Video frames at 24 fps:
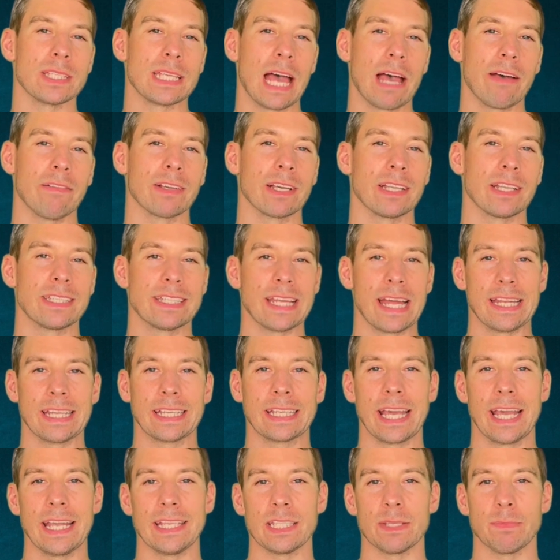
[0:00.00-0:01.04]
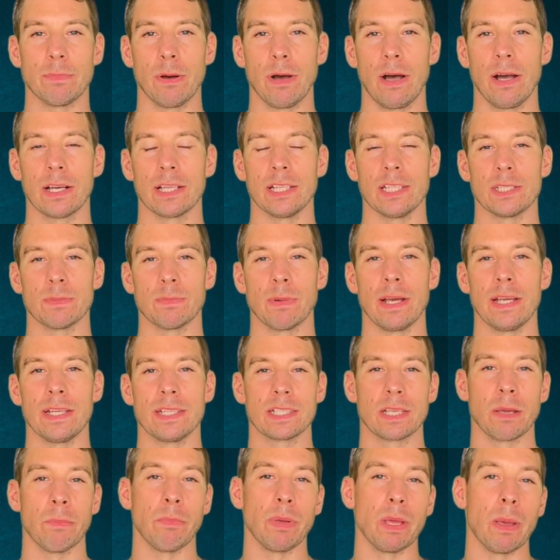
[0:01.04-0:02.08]
having a dedicated parking space
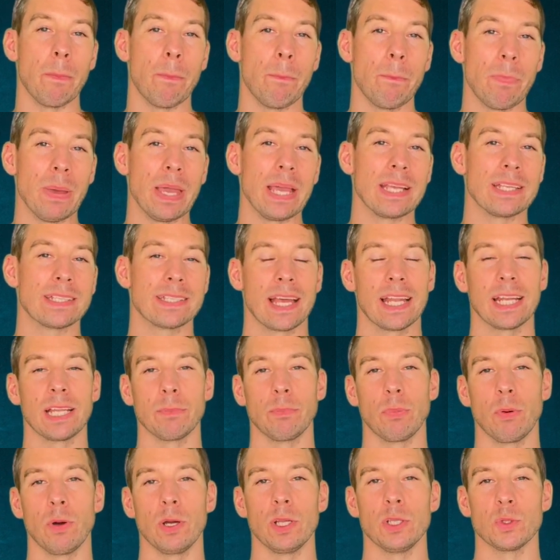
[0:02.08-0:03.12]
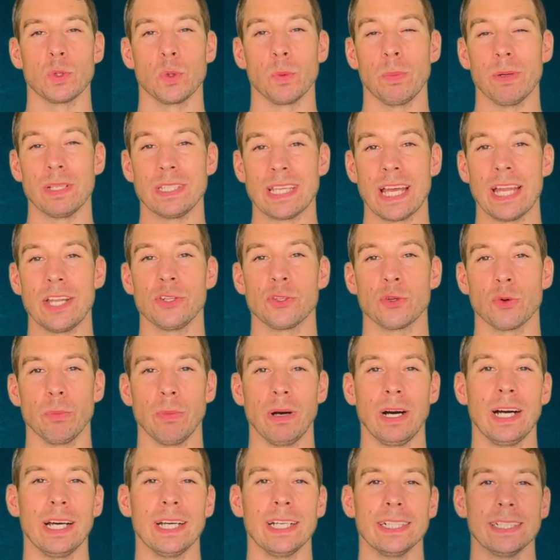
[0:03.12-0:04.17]
can be a big selling point to a potential
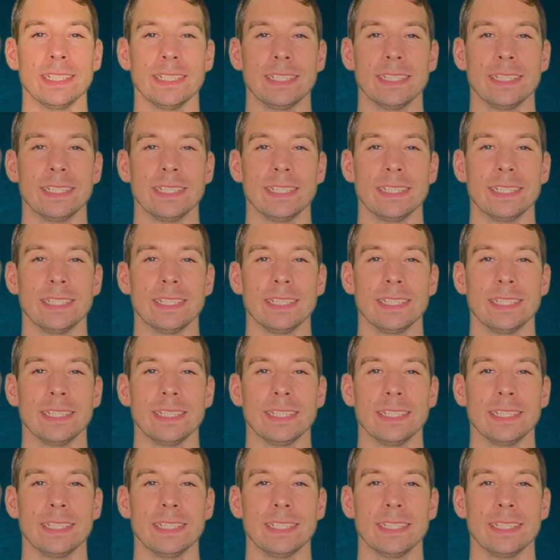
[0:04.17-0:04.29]
buyer.